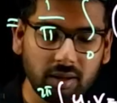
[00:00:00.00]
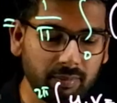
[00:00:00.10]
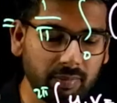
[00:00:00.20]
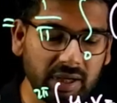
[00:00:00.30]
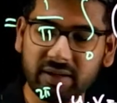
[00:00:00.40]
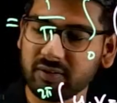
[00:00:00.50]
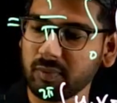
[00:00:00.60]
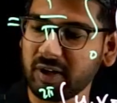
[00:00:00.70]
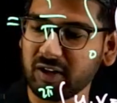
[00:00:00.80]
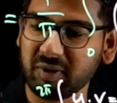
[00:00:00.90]
minus into
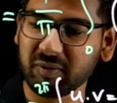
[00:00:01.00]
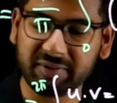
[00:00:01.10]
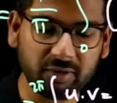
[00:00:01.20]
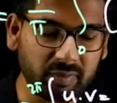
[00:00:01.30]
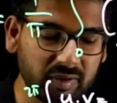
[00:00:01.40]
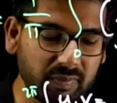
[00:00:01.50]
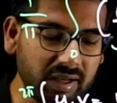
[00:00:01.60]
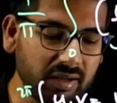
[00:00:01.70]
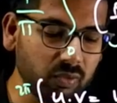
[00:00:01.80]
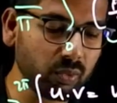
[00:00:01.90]
minus plus into minus
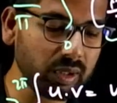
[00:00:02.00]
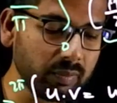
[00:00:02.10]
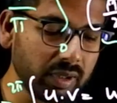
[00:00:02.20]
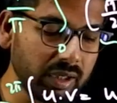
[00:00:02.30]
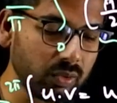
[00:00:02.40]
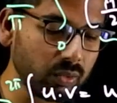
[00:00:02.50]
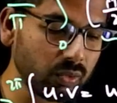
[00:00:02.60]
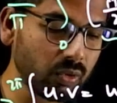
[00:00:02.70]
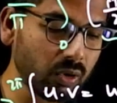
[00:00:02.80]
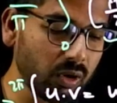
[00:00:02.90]
minus 1 by
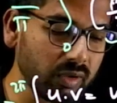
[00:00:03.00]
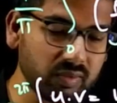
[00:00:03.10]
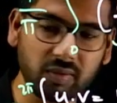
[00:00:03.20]
2 cos,